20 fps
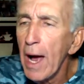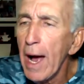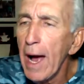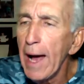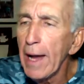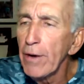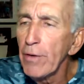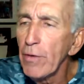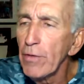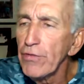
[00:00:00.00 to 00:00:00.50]

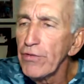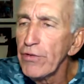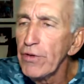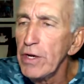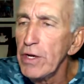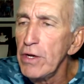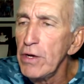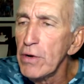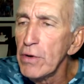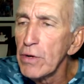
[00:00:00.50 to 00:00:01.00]
I don't see
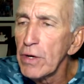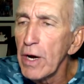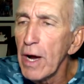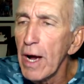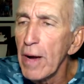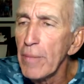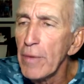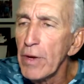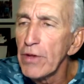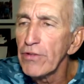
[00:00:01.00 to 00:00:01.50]
your
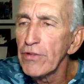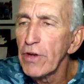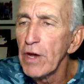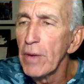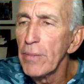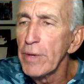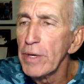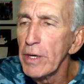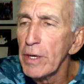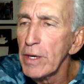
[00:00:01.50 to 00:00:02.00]
comments
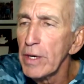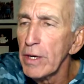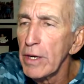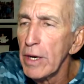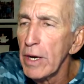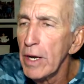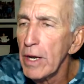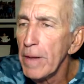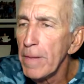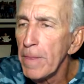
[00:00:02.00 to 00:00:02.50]
coming in
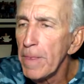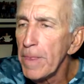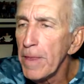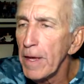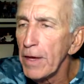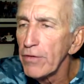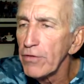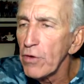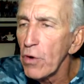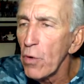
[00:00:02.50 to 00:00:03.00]

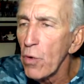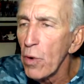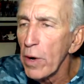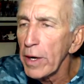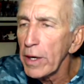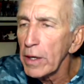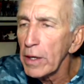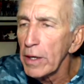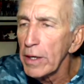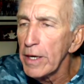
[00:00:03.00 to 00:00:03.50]
as
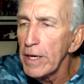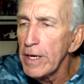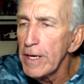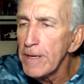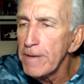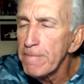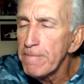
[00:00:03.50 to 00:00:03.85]
quickly.